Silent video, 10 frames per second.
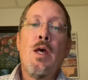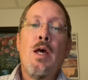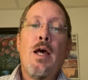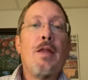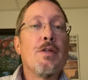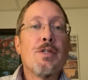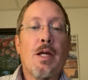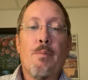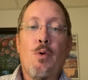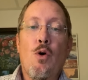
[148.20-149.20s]
And the
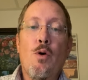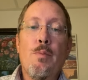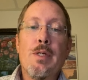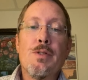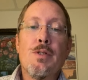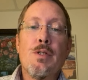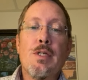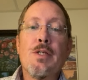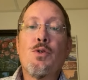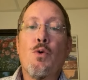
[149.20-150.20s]
second poem is
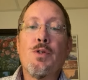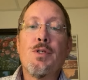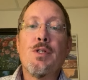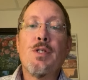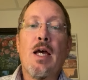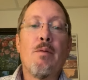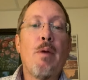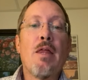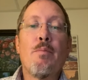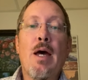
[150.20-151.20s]
Discourses and
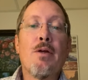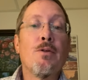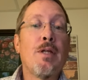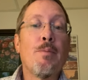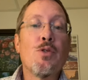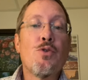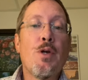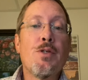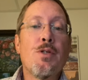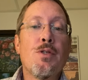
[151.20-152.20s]
Mathematical
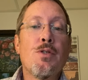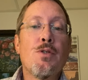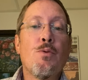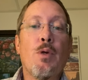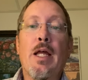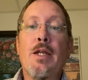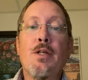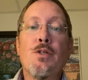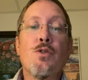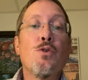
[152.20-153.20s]
Demonstrations
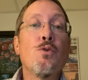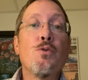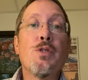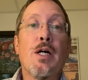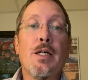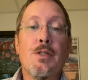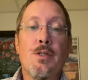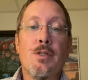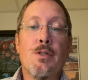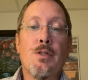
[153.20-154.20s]
Relating to Two New
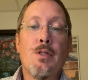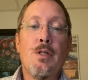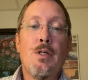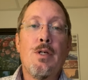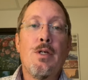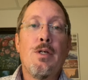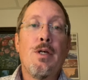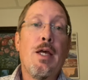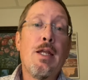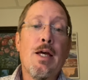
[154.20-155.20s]
Sciences.
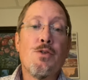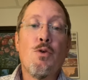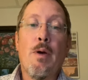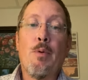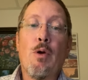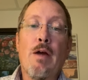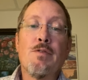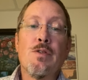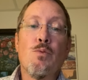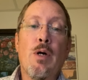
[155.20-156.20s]
It has two epigraphs
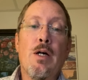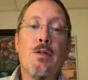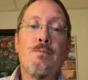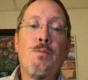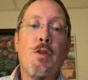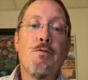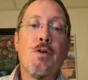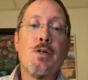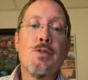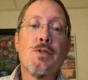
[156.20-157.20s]
as well. The
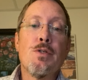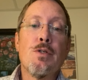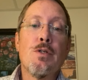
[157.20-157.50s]
first: